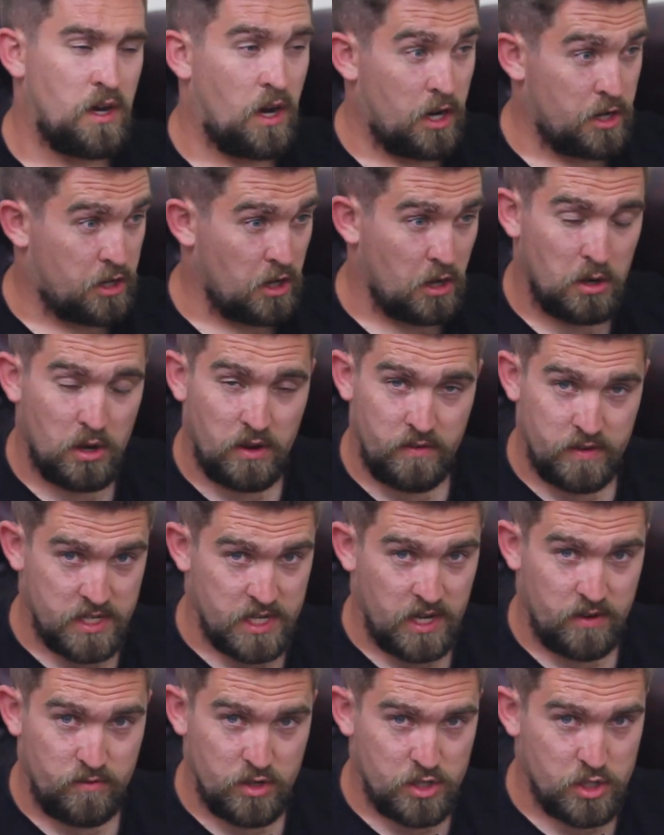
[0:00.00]
I don't know if it's
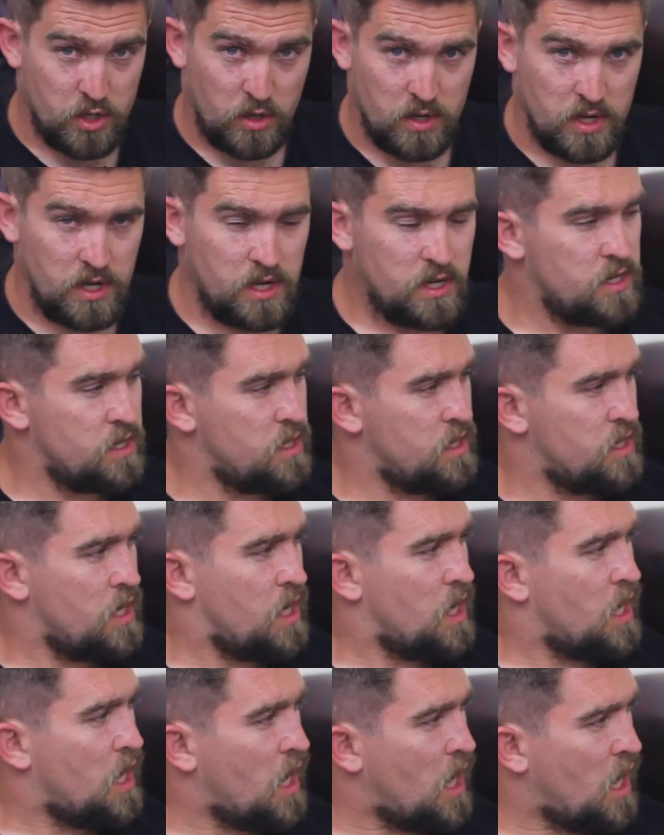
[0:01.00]
every chocolate,
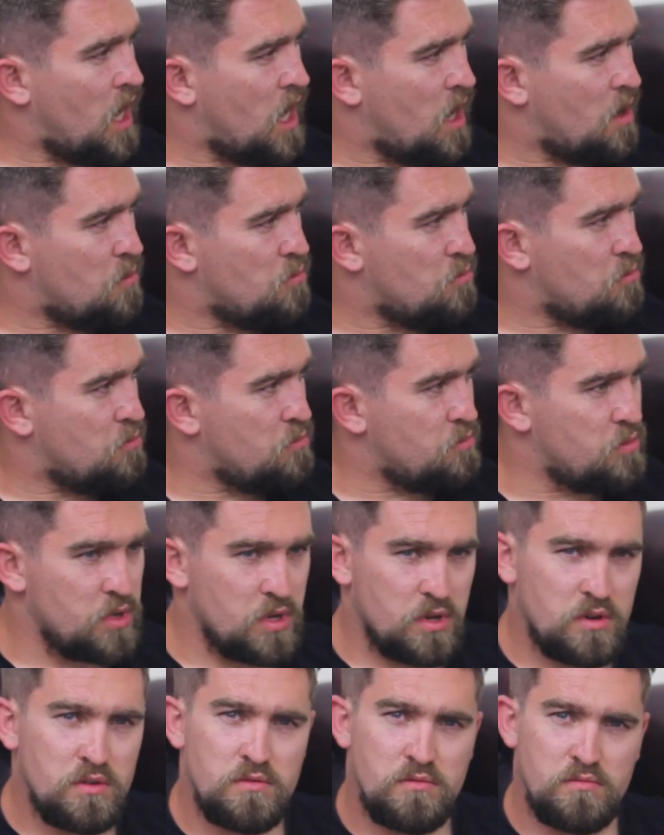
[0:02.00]

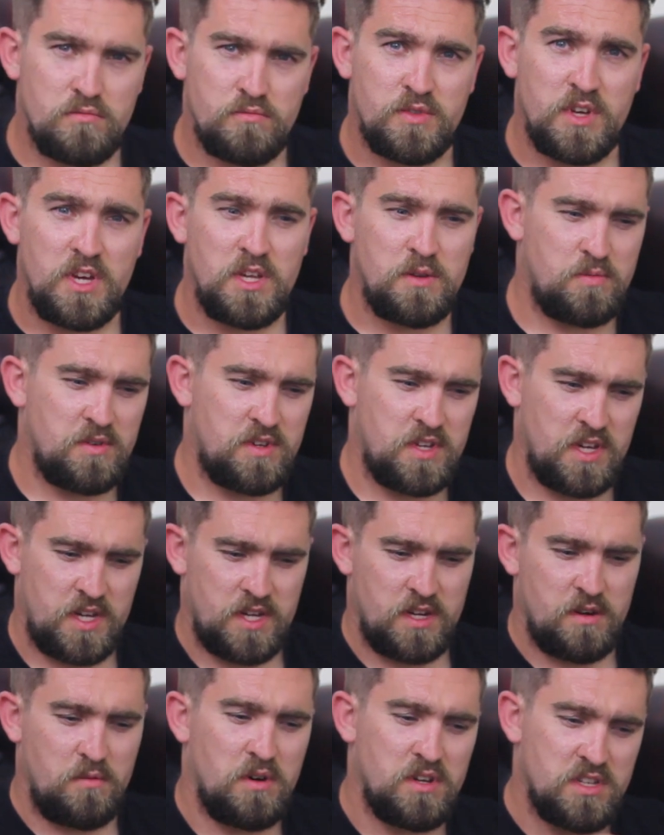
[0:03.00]
but these
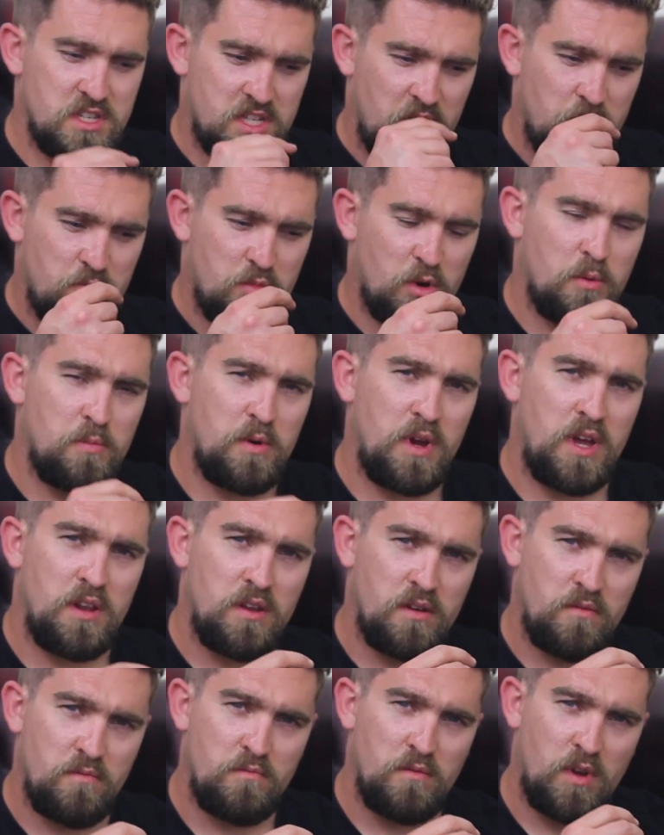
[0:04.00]
particular ones that you pop in,